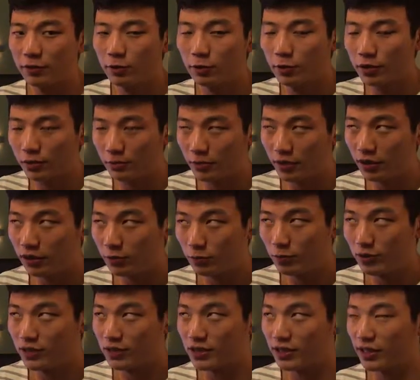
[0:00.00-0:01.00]
tokamak,
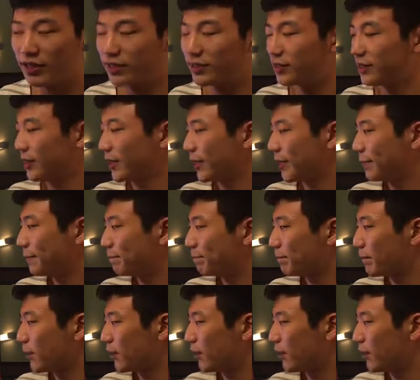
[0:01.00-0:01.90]
which is that